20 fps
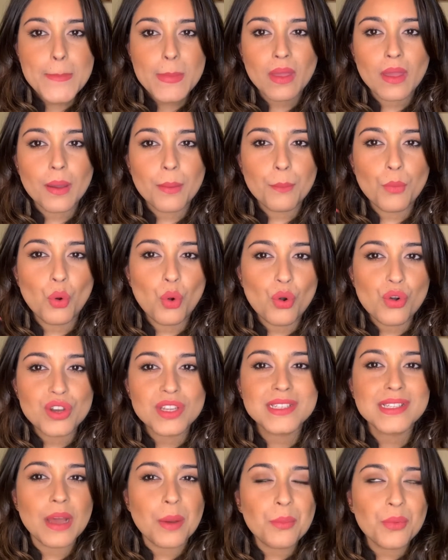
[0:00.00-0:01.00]
more
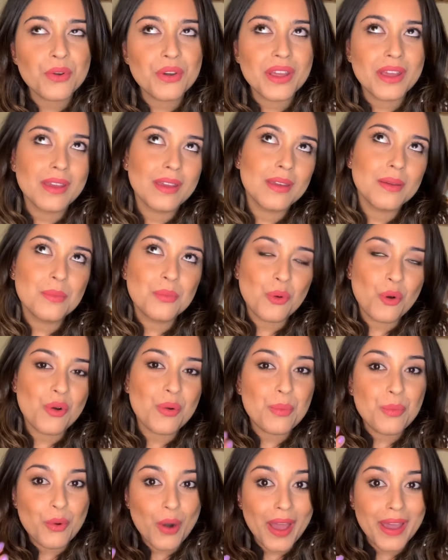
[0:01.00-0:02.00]
summery, more
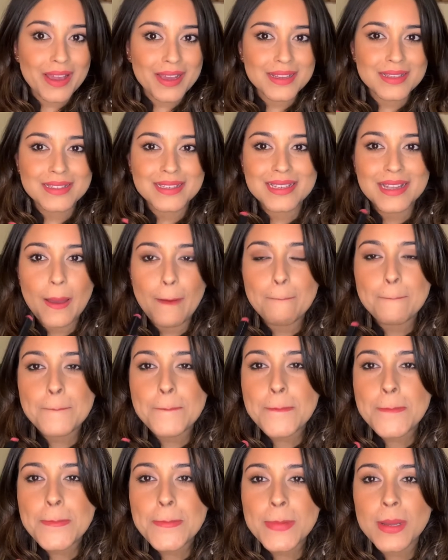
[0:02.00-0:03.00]
bright,
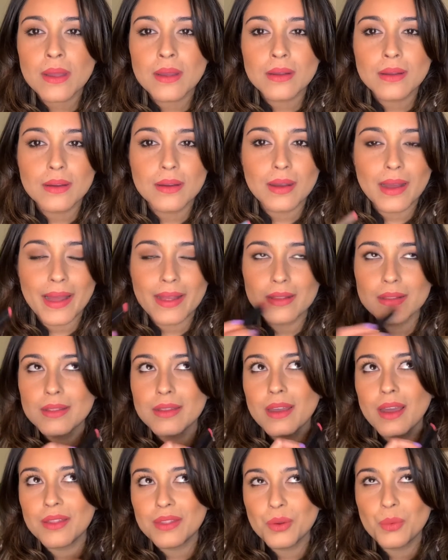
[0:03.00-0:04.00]
and the
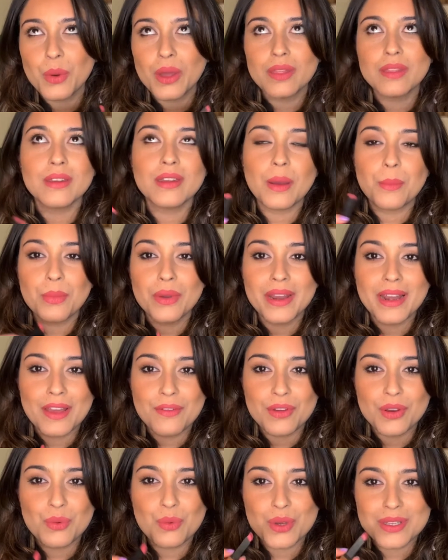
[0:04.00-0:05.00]
other one, the number 11,
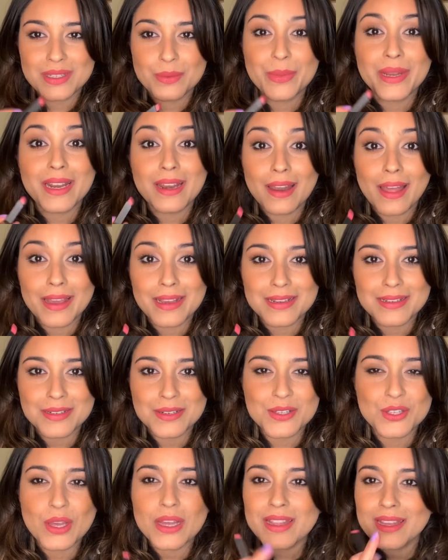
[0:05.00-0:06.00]
was a bit lighter. So
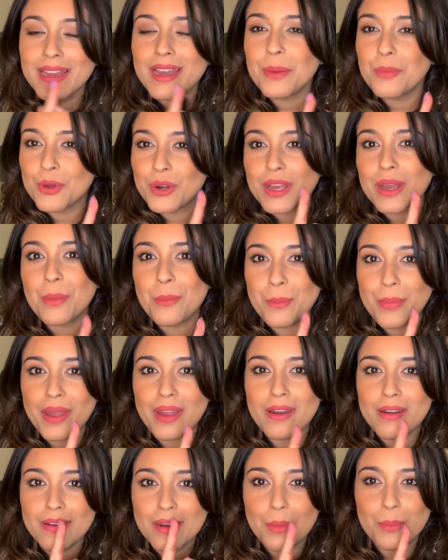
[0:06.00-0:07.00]
I think I'm going to compare
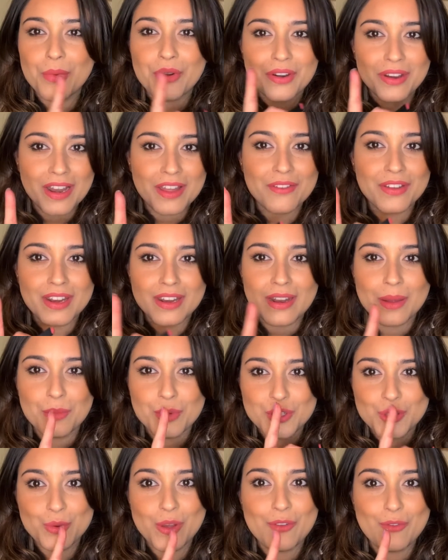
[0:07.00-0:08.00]
number 11 and number
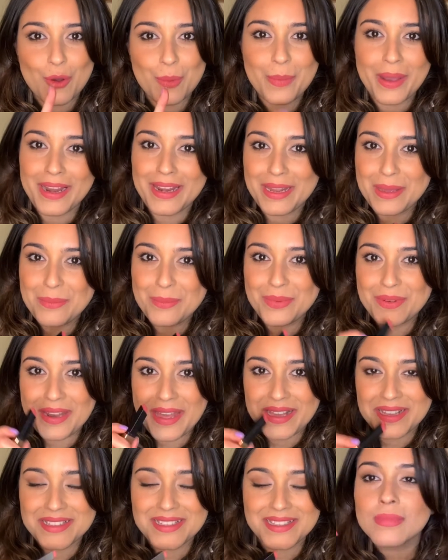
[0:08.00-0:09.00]
12 on my lip
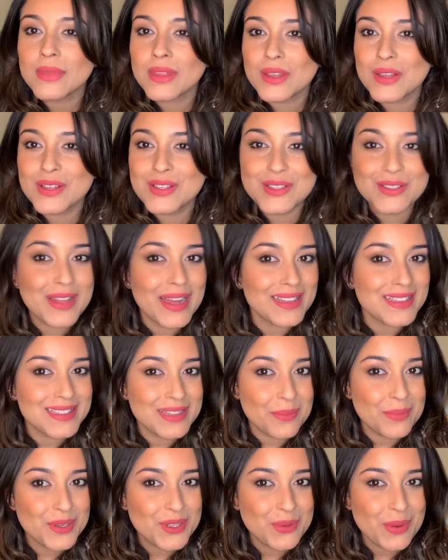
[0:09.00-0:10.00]
next. So that's number
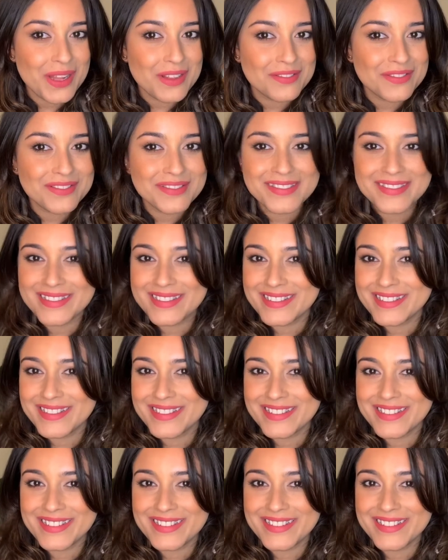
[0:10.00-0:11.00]
12.
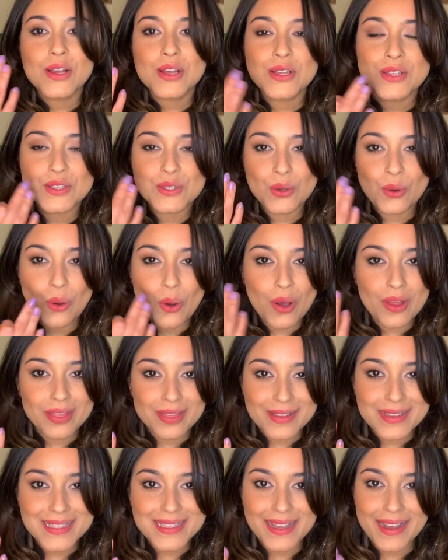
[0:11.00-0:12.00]
So on this
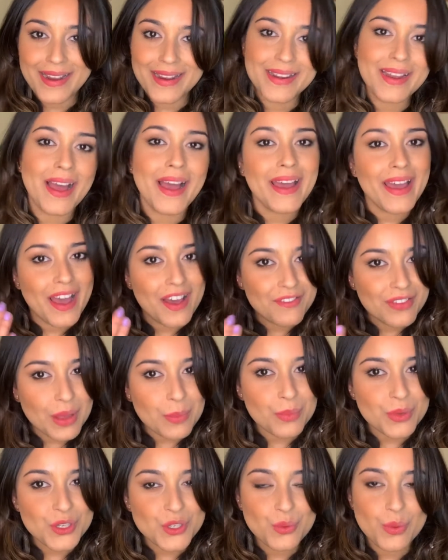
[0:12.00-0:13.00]
side, I have number
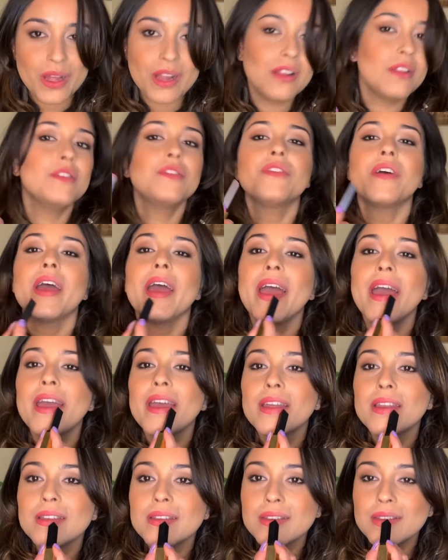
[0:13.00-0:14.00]
12,
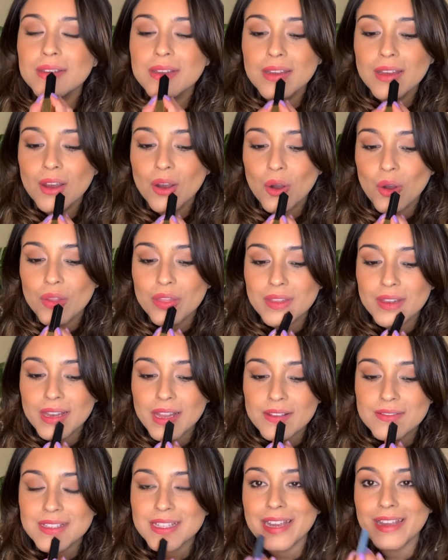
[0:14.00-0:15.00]
and on the left
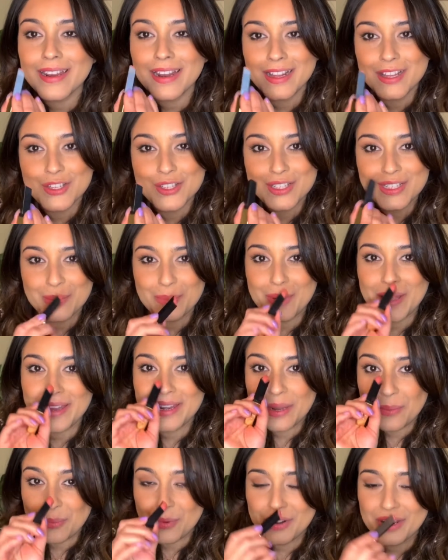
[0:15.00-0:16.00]
side, I'll just apply
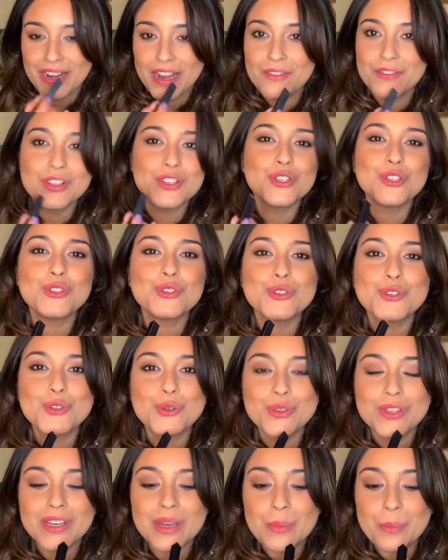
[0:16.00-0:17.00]
number 11 just to show the
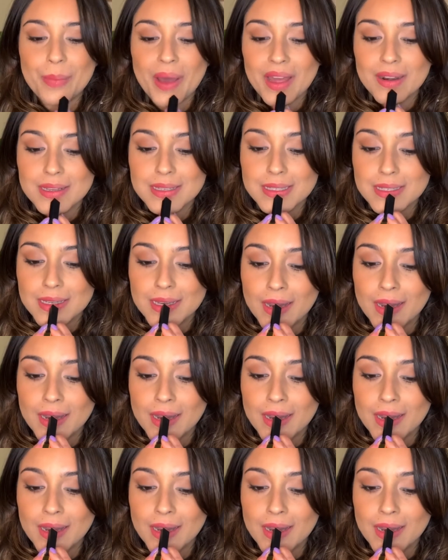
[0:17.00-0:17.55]
comparison.